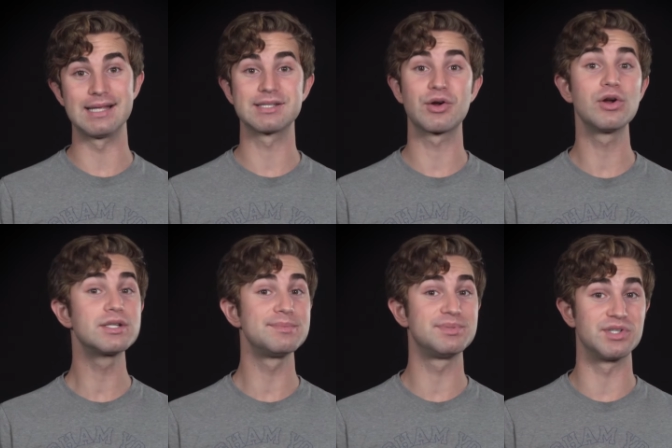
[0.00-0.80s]
as
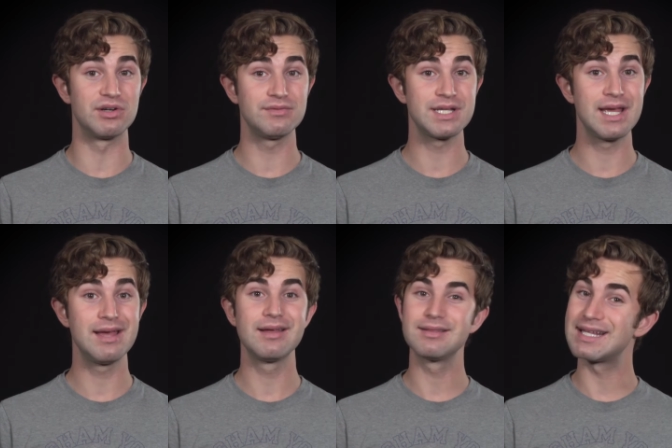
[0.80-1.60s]
Hertz observed,
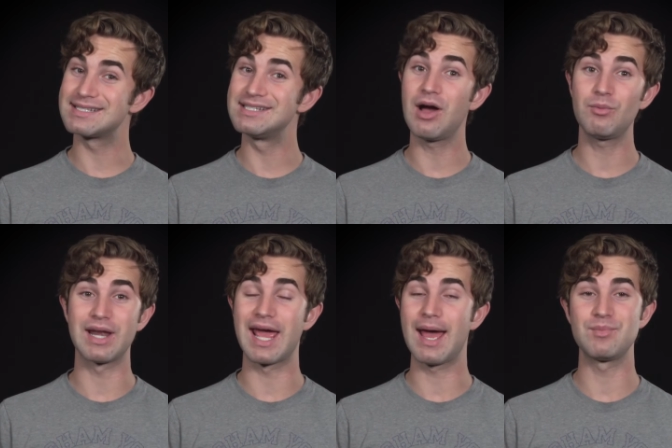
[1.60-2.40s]
that's not
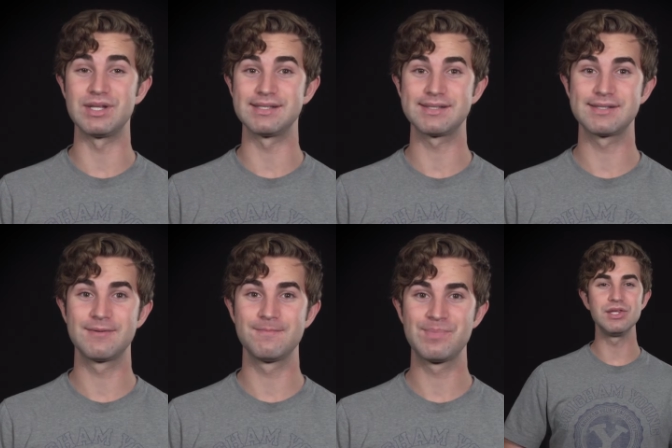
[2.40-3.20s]
what happens.
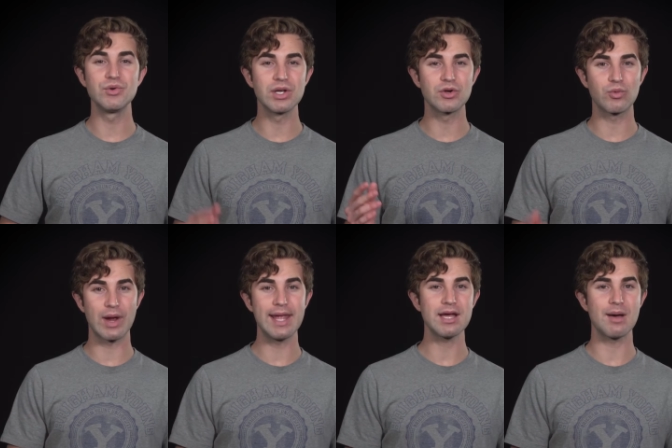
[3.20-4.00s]
You can
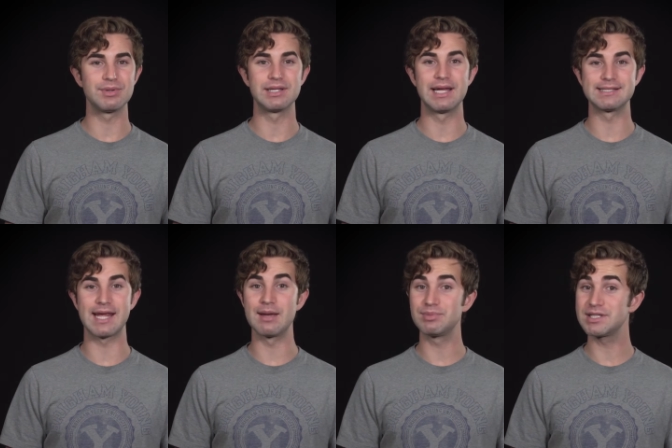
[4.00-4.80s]
crank up a light's
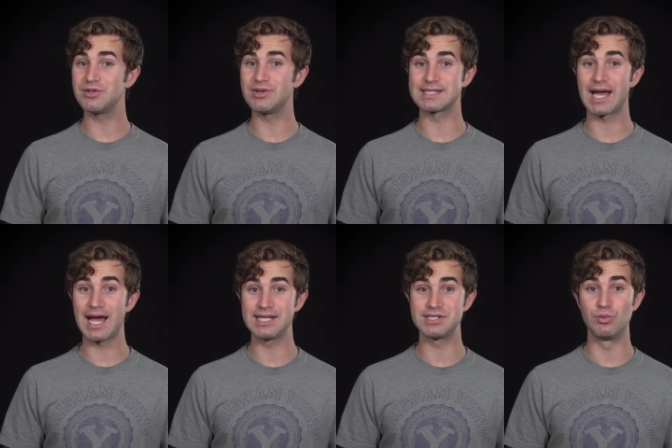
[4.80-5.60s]
amplitude as
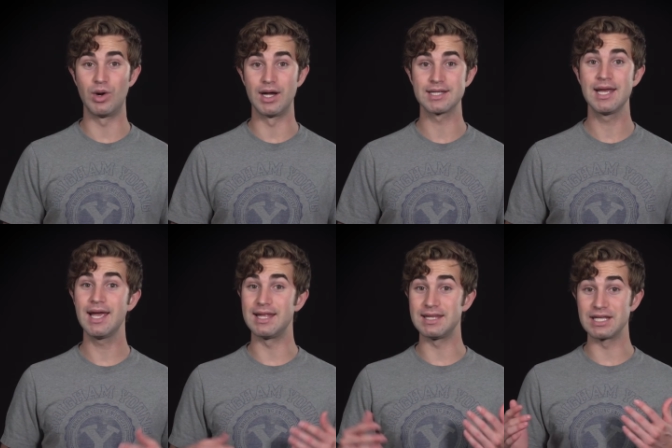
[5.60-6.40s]
high as you want,
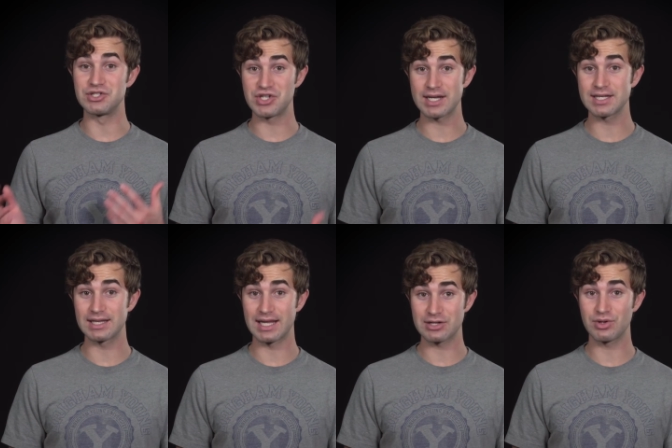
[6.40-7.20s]
and the ejected
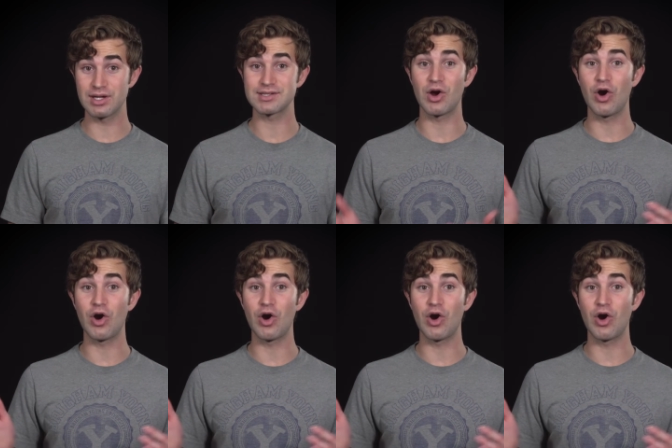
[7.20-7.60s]
electrons